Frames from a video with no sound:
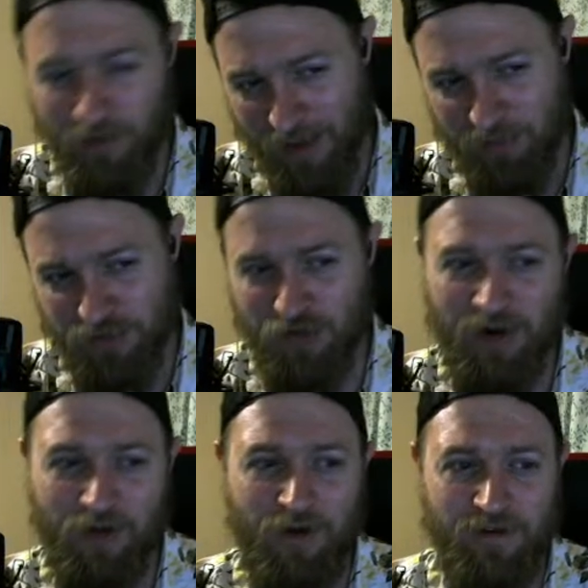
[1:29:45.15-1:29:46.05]
You got to put your
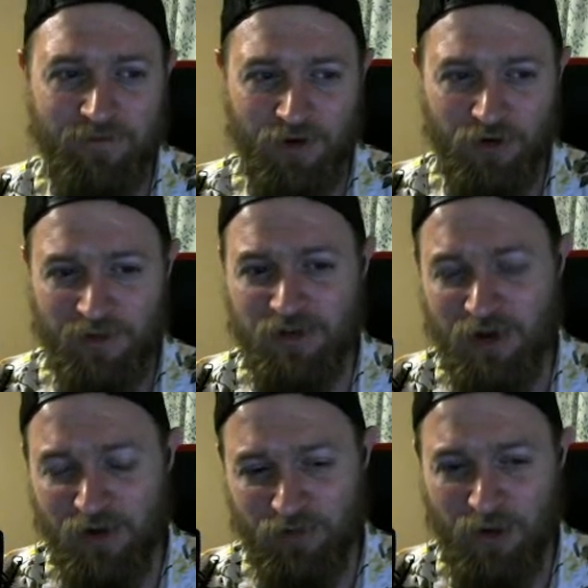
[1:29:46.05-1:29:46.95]
credit card in first, and that
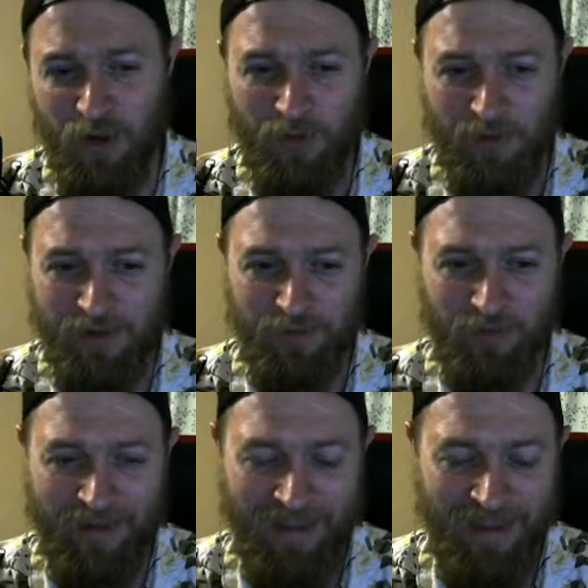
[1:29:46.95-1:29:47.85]
triggers you to go into
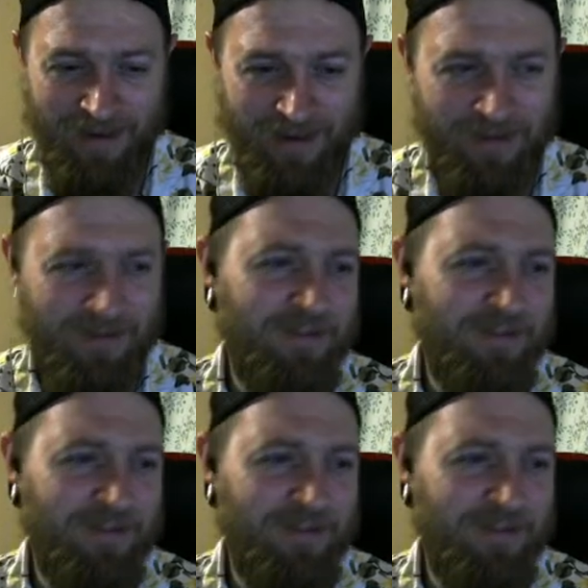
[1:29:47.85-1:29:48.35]
like a